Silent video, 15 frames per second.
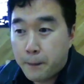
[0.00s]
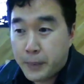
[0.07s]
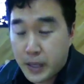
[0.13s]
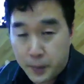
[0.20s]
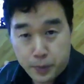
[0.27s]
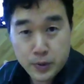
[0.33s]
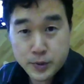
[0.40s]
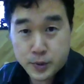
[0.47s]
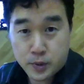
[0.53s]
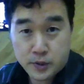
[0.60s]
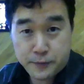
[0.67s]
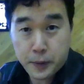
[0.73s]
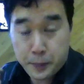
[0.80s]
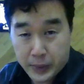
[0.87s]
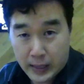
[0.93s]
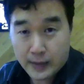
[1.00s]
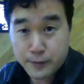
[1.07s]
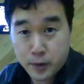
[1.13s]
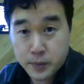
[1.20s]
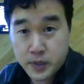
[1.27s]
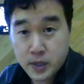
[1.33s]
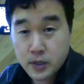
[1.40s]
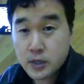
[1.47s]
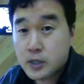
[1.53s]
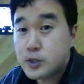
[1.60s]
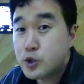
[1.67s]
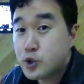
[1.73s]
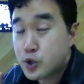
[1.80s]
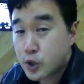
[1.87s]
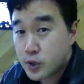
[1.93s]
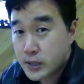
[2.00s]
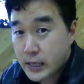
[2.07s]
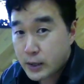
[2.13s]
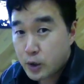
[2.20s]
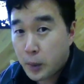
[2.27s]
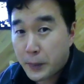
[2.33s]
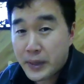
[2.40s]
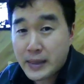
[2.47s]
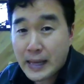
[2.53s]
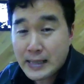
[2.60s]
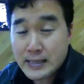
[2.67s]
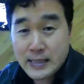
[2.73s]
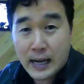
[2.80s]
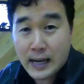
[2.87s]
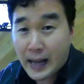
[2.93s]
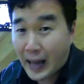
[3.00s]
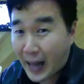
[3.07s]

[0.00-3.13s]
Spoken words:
People search for platform kill heels. Sure they do, but that's not